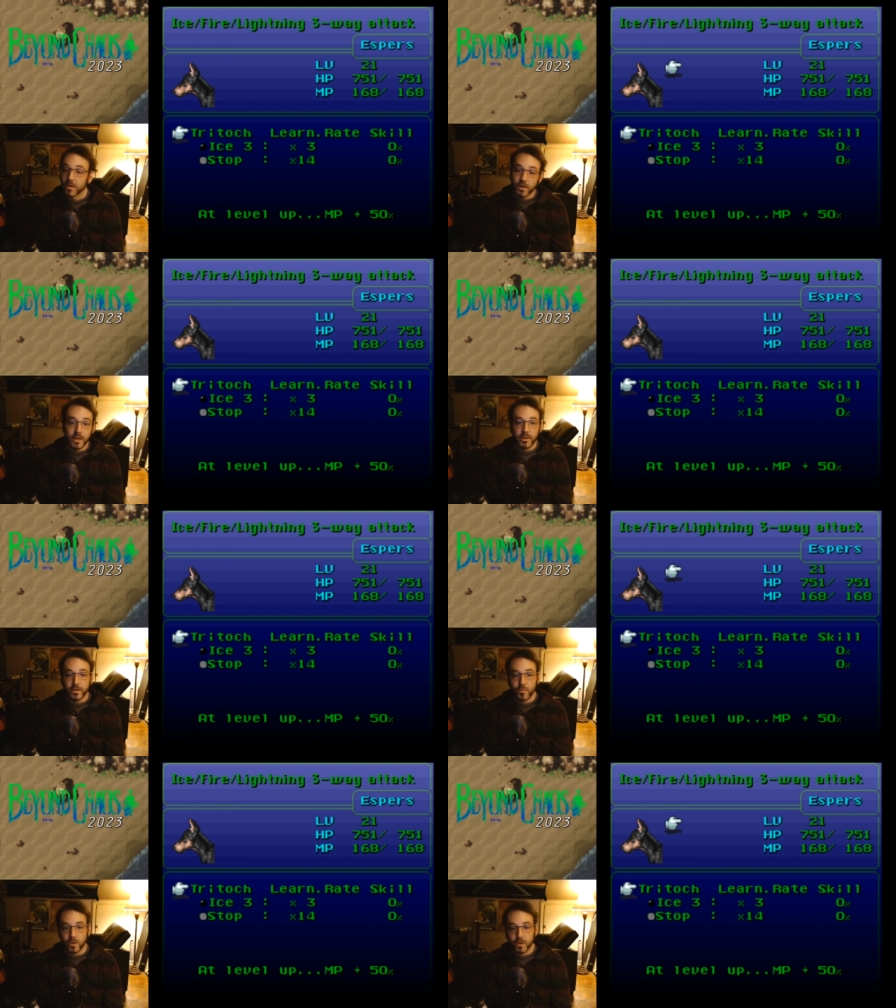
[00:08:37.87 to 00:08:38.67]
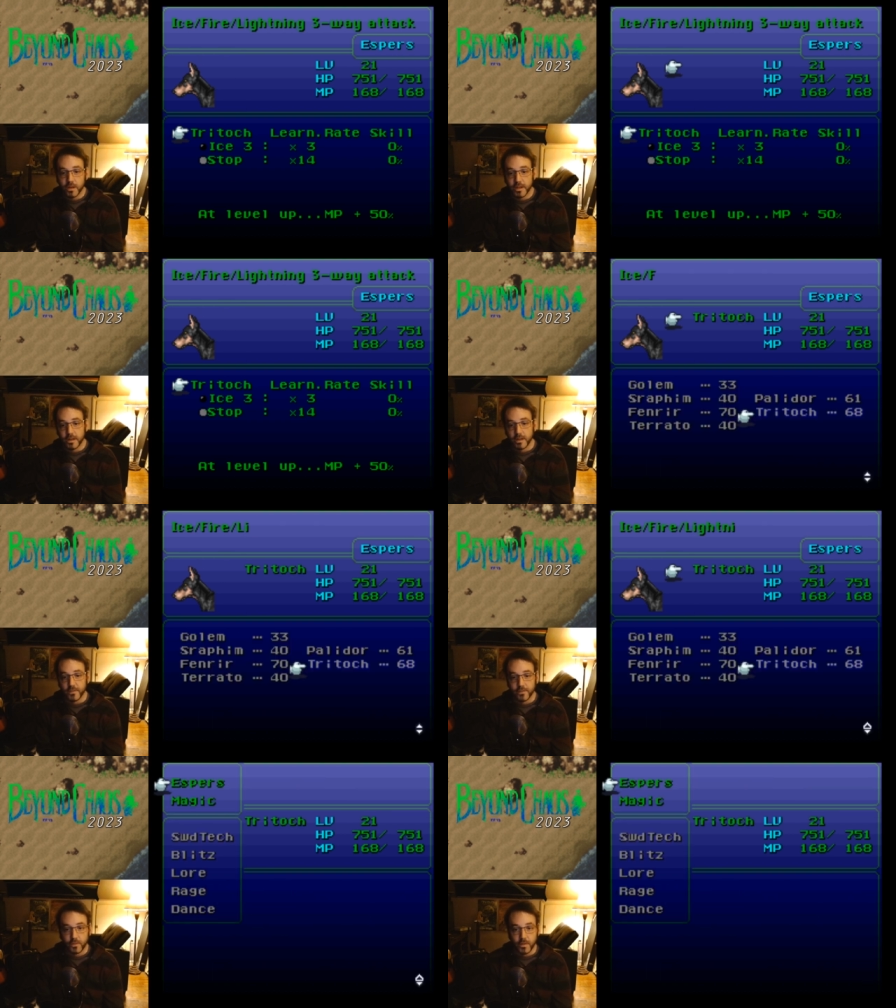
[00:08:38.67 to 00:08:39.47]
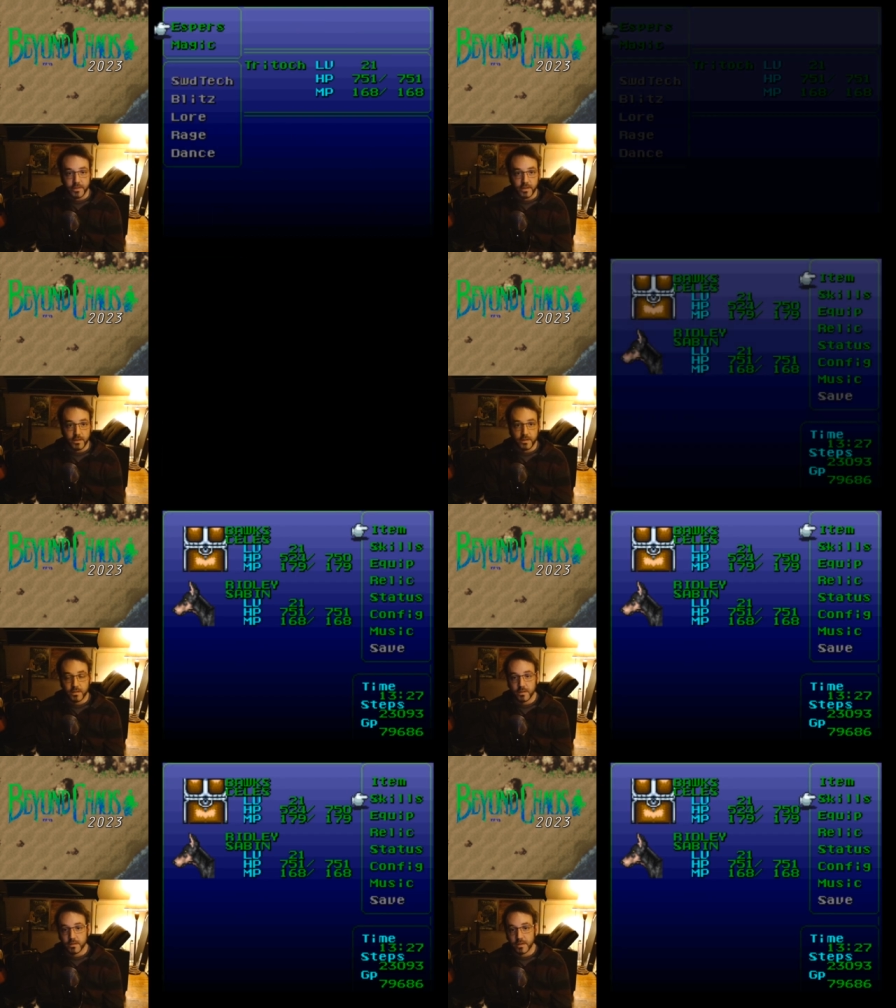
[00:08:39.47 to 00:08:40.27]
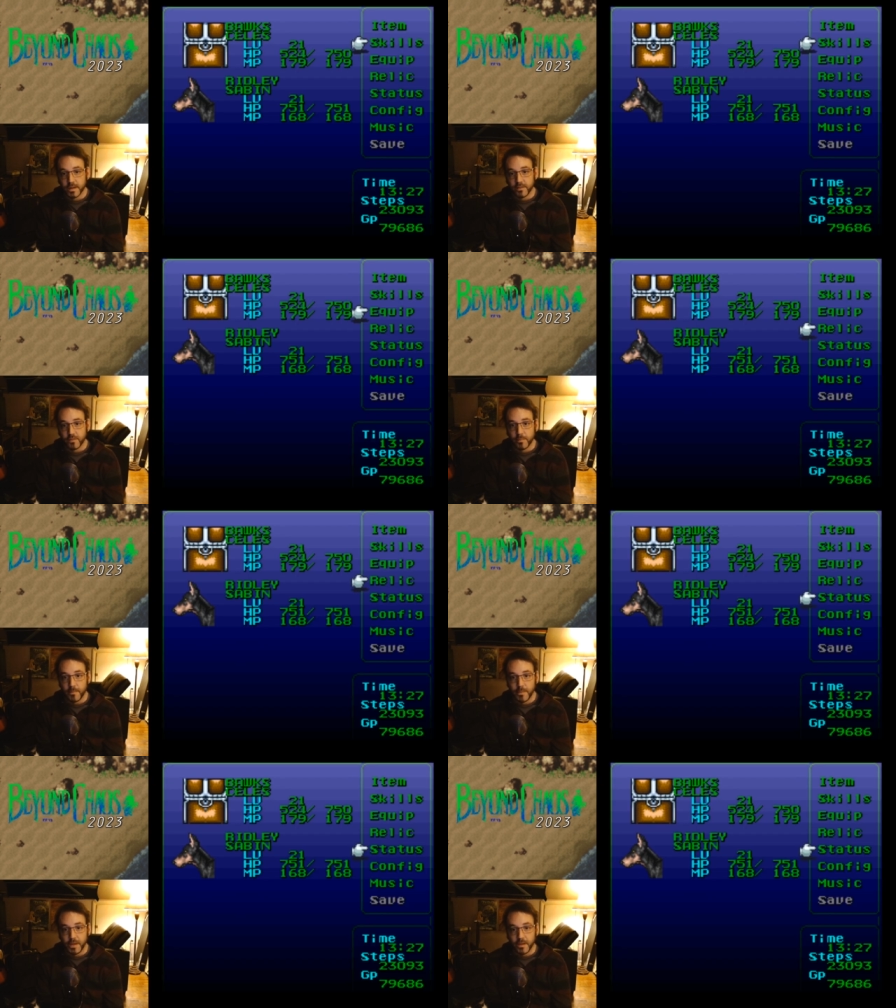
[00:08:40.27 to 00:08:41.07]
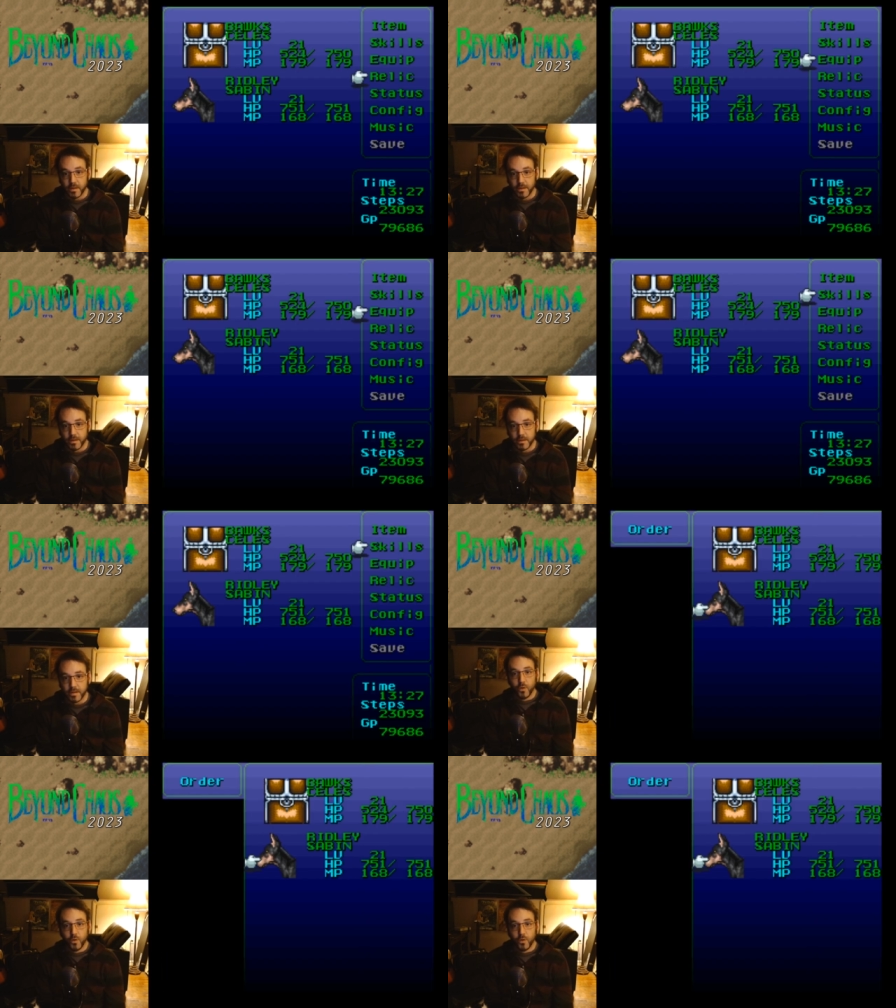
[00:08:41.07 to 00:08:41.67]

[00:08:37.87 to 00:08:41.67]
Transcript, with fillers: Okay, you can work on getting Ice 3 then. And get some MP on you.